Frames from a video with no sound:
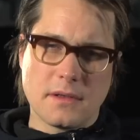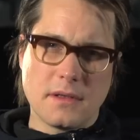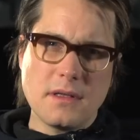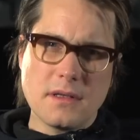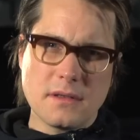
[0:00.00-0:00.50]

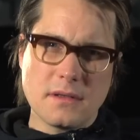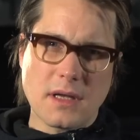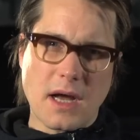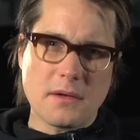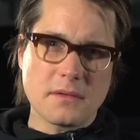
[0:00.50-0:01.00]

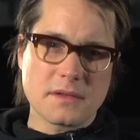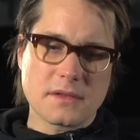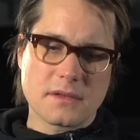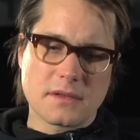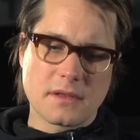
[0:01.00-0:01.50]
I
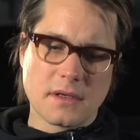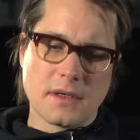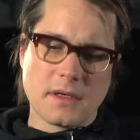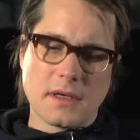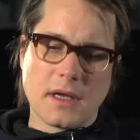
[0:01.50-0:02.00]

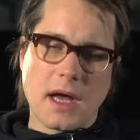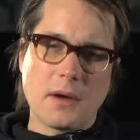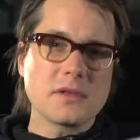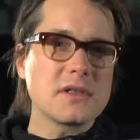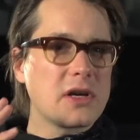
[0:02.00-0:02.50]

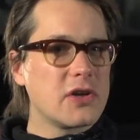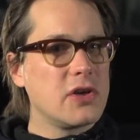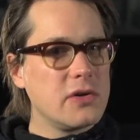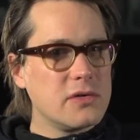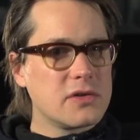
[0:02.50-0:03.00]
wasn't a
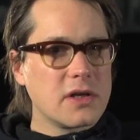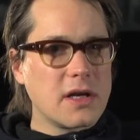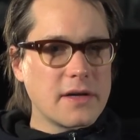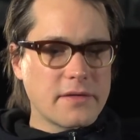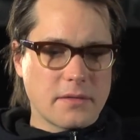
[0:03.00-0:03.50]
huge, you
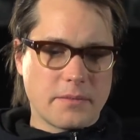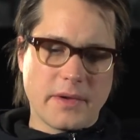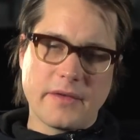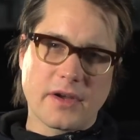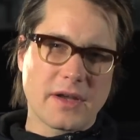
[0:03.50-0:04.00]
know, I've got a
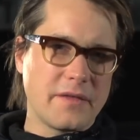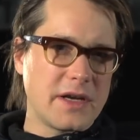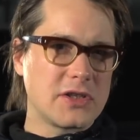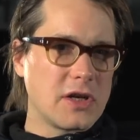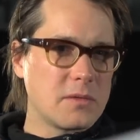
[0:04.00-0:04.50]
bit of a
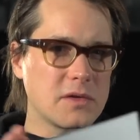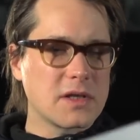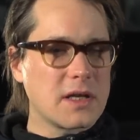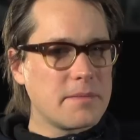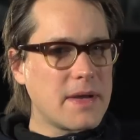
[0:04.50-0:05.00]
confession. I
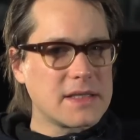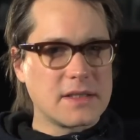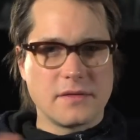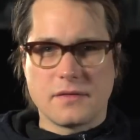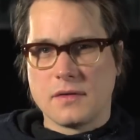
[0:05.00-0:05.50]
wasn't a
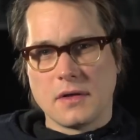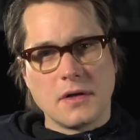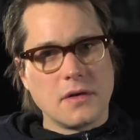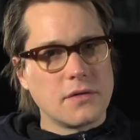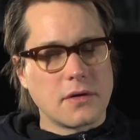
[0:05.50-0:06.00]
massive
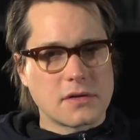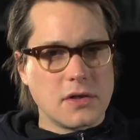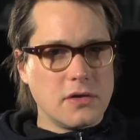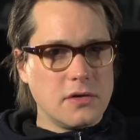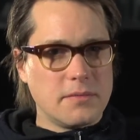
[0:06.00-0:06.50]
Doctor
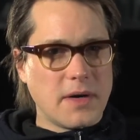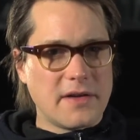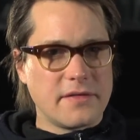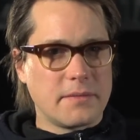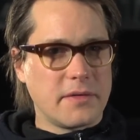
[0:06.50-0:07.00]
Who
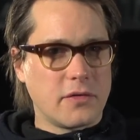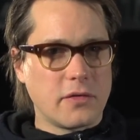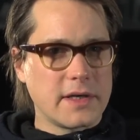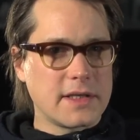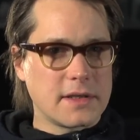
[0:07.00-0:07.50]
buff
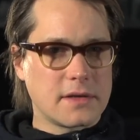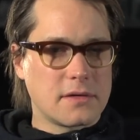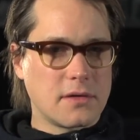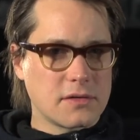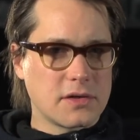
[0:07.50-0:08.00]
before I did
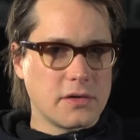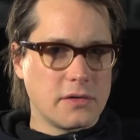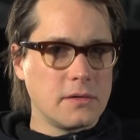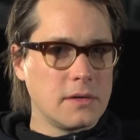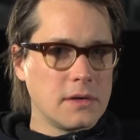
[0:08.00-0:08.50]
Doctor
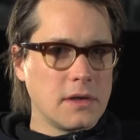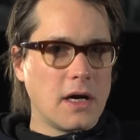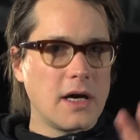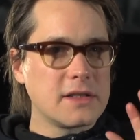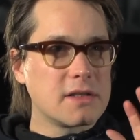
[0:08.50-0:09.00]
Who.
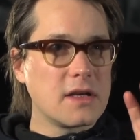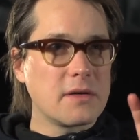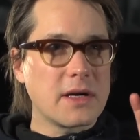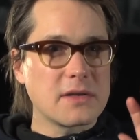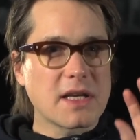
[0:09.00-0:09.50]
I used to,
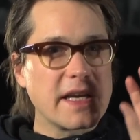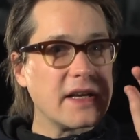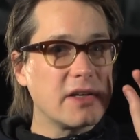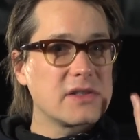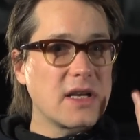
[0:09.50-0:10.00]
when I was a kid,
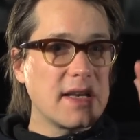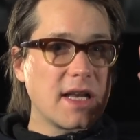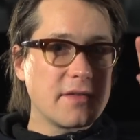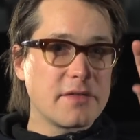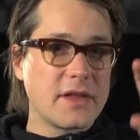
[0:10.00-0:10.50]
I used to
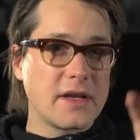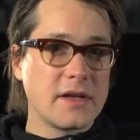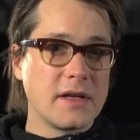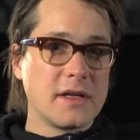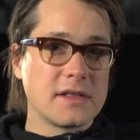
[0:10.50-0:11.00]
love the
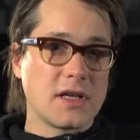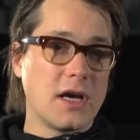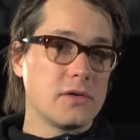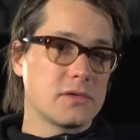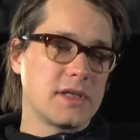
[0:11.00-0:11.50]

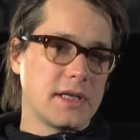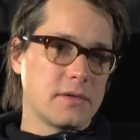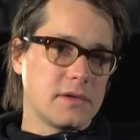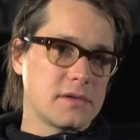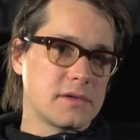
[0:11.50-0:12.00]
title
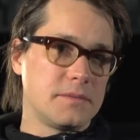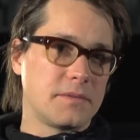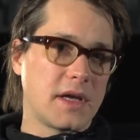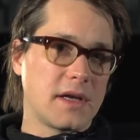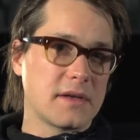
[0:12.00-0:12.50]
sequence
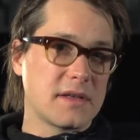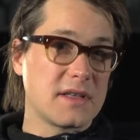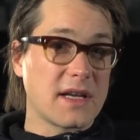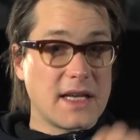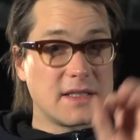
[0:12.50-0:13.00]
because
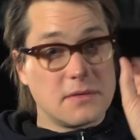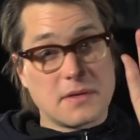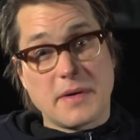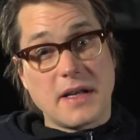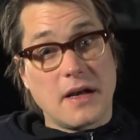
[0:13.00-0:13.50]
I guess it was
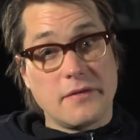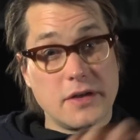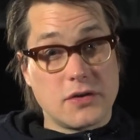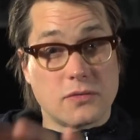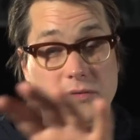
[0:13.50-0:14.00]
a bit like
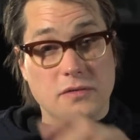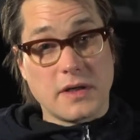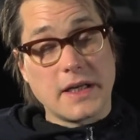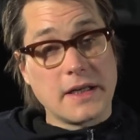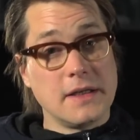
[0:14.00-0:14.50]
visuals,
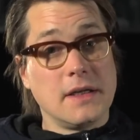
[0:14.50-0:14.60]
really.